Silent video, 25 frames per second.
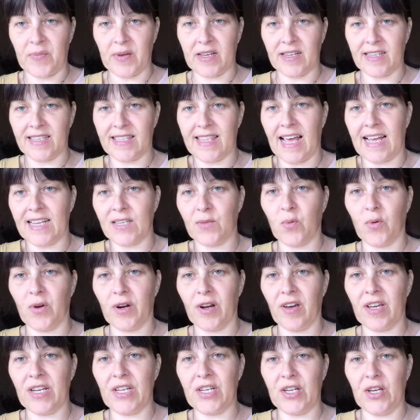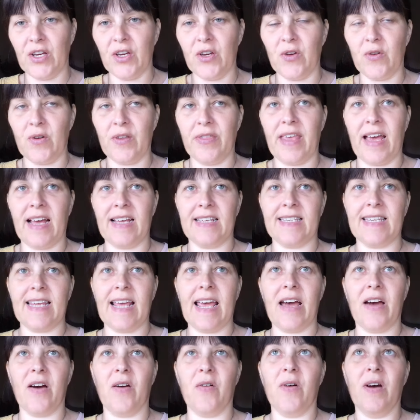because that's what I do, and that's
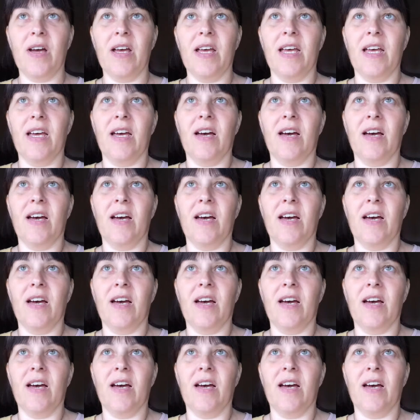how